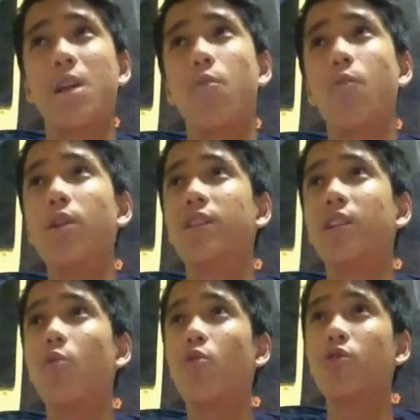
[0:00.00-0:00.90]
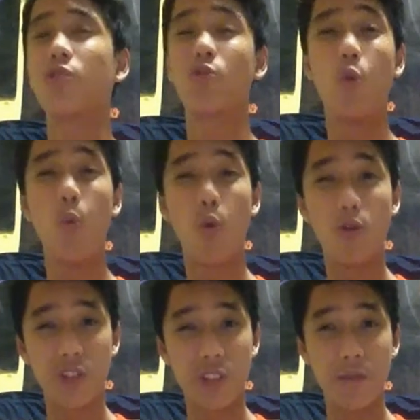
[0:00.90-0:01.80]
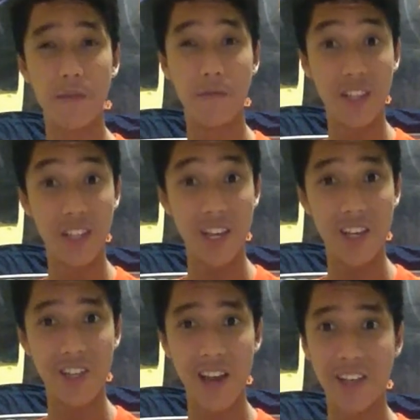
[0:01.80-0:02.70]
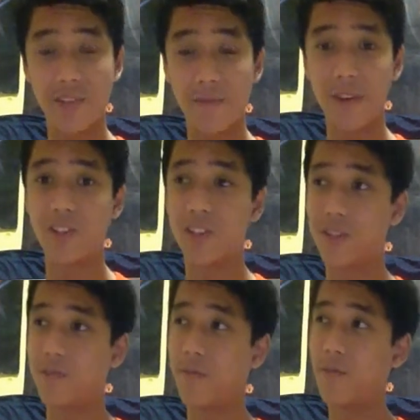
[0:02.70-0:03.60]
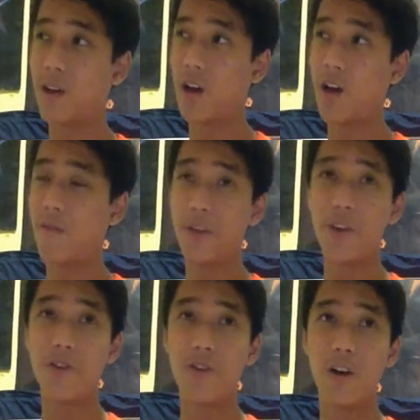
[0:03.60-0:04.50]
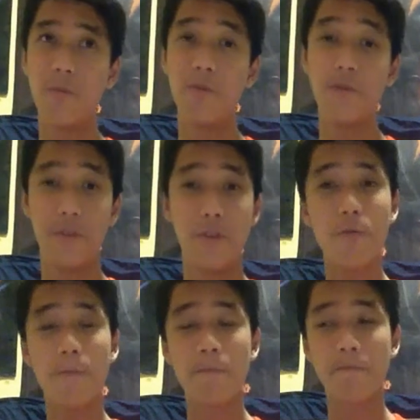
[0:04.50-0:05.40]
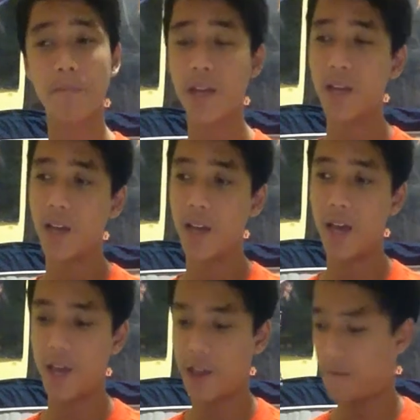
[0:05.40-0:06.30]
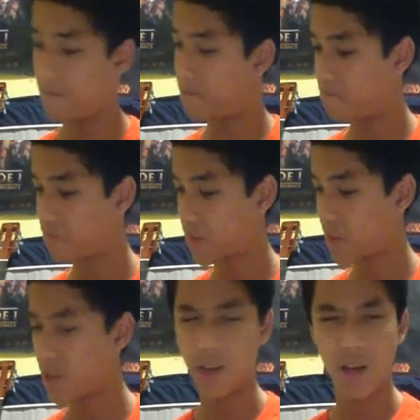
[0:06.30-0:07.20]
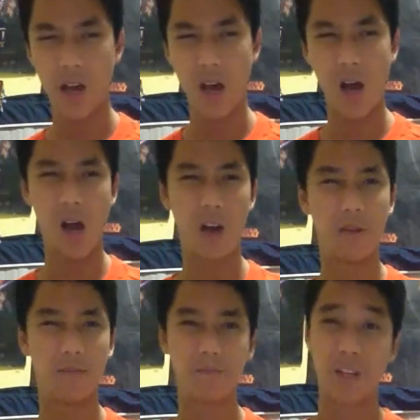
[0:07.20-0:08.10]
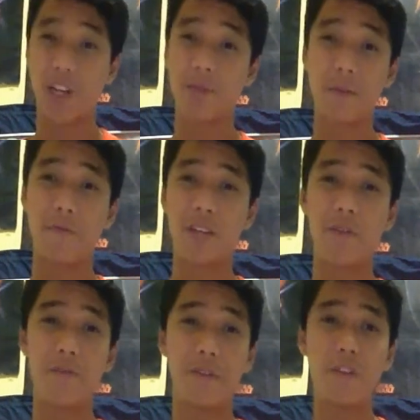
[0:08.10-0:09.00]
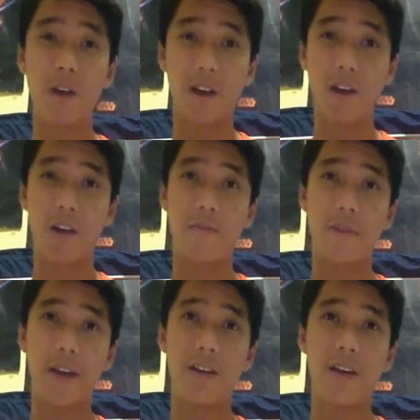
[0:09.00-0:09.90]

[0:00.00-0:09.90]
what is it Star Wars the Clone Wars vintage action figures uh, figure um, review and uh, that's my first ever video I have like